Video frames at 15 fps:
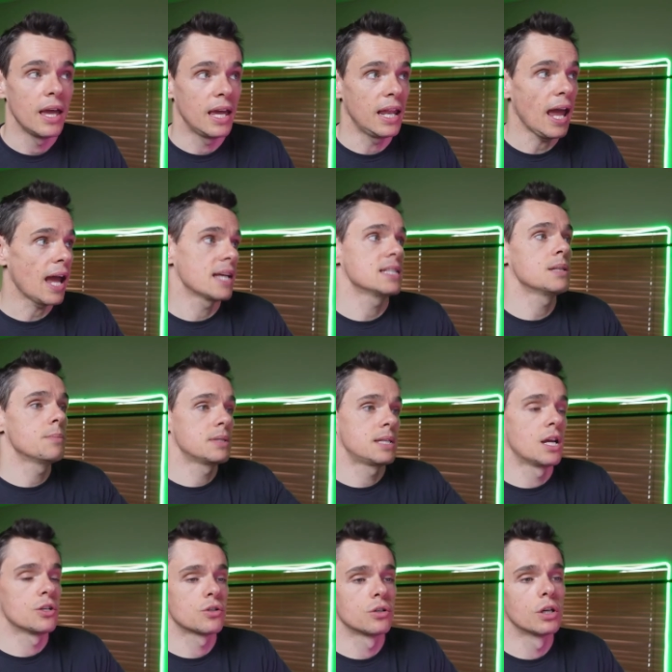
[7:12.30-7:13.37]
It has the
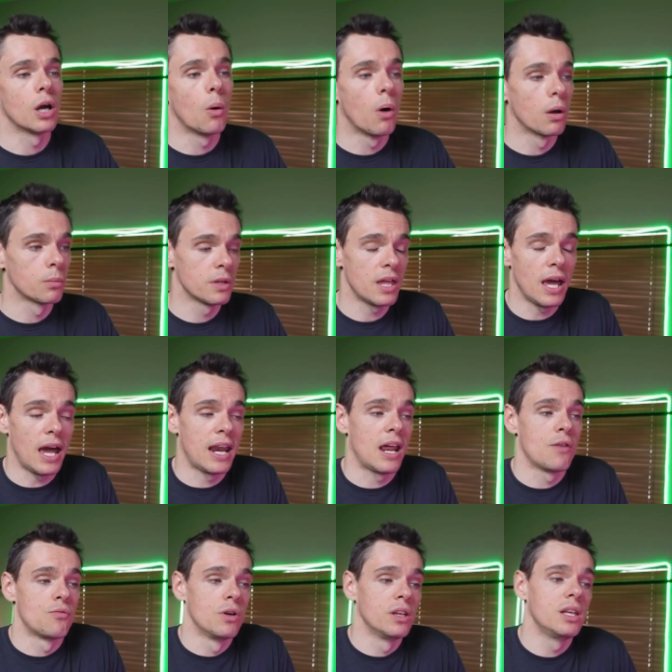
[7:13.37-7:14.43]
potential to go on with it, and I
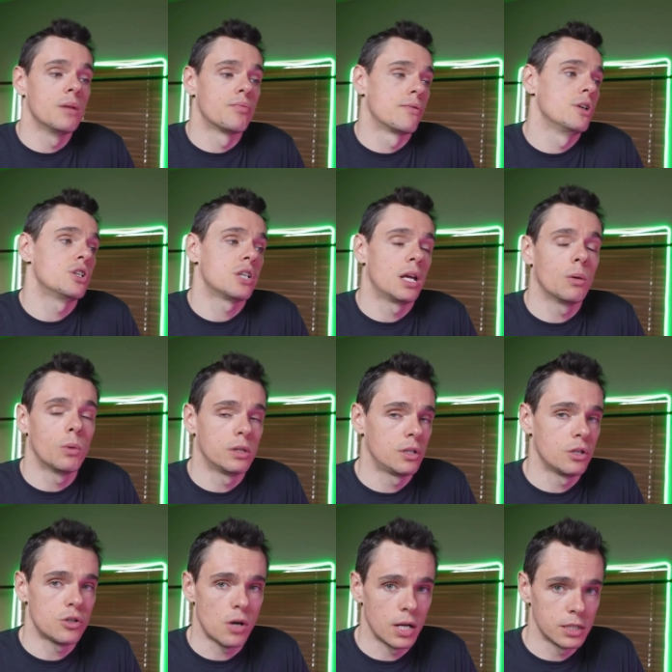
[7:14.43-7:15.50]
really appreciate what
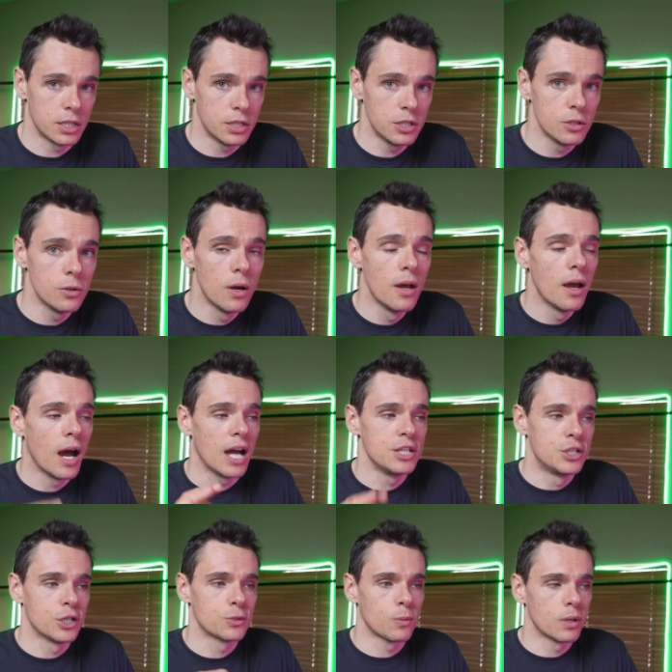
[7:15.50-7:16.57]
they're trying to do. I
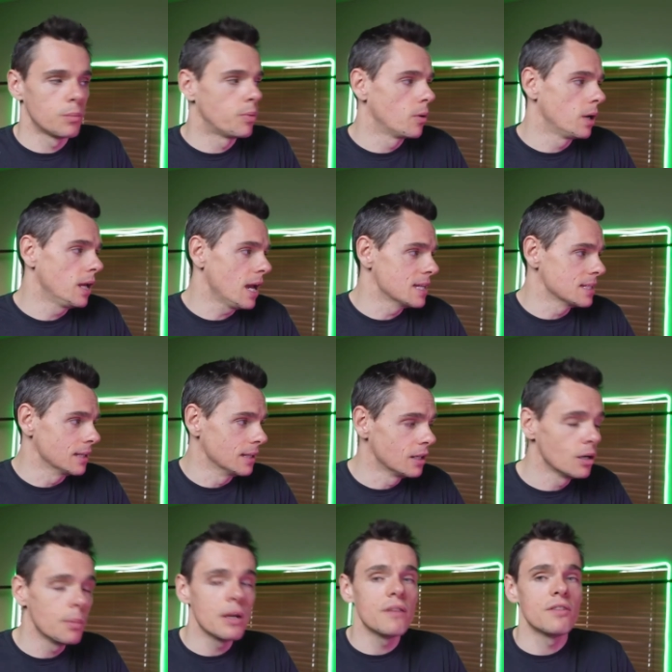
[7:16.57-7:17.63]
just want to put it as a
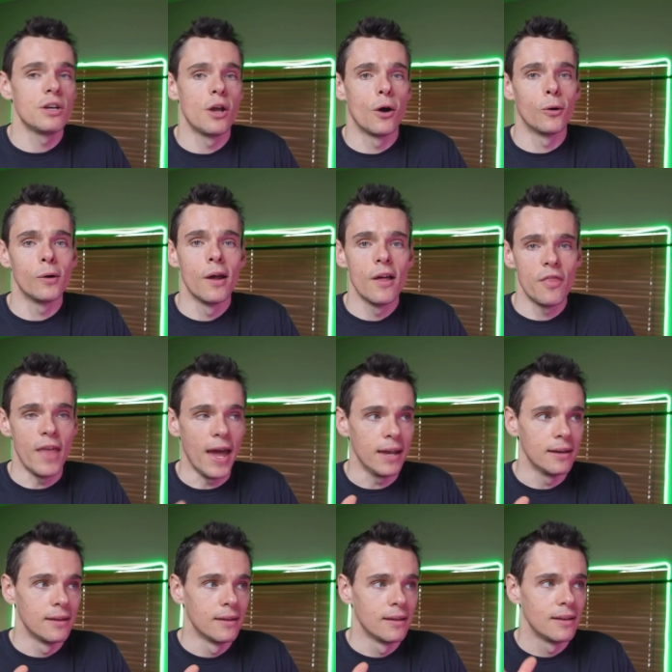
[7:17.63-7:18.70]
little bit of a note
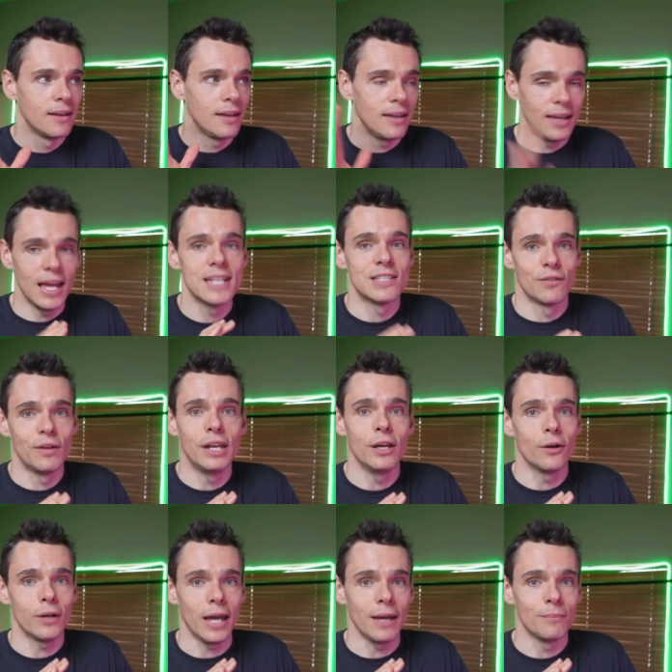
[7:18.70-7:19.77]
that it's a
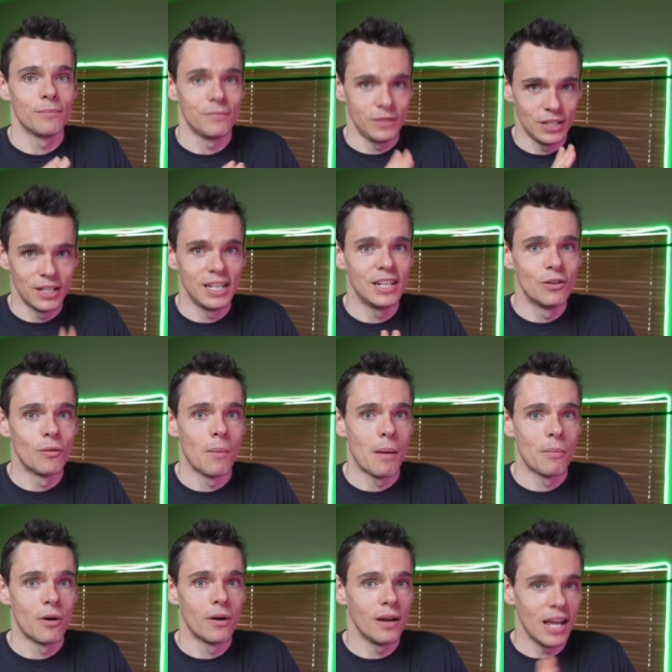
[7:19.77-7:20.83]
video game. You need to
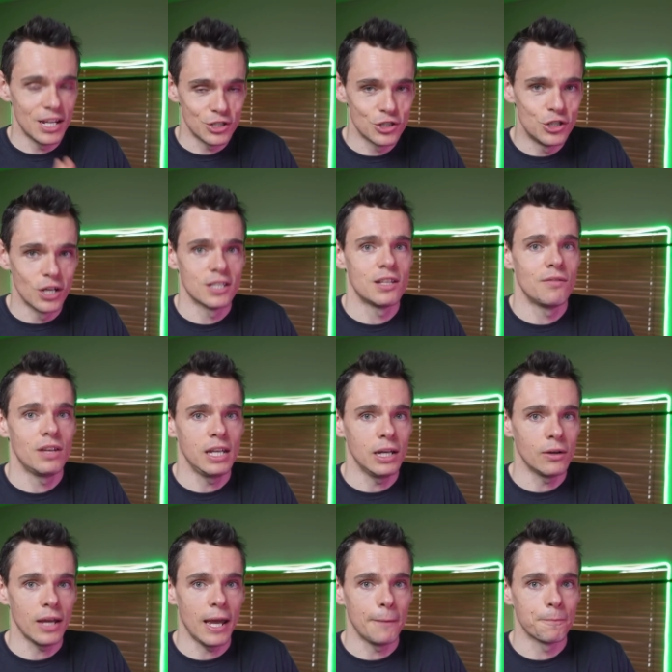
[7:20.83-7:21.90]
remember, it's just a
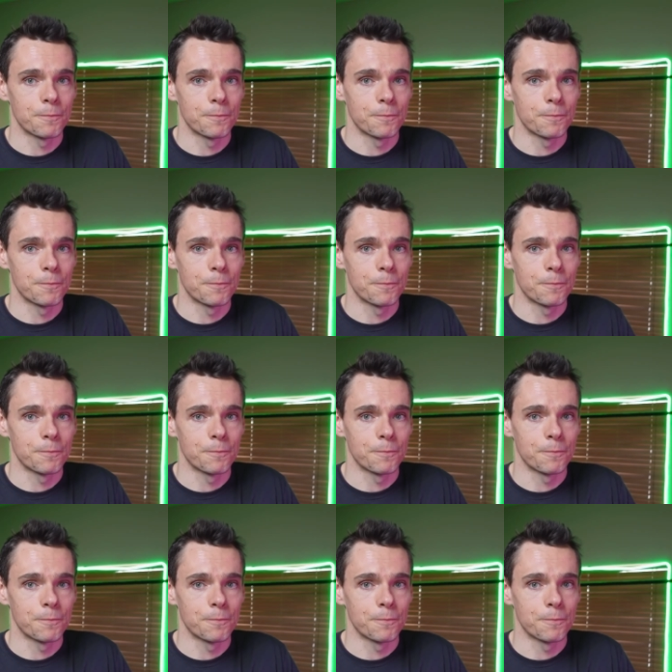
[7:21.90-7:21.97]
video game.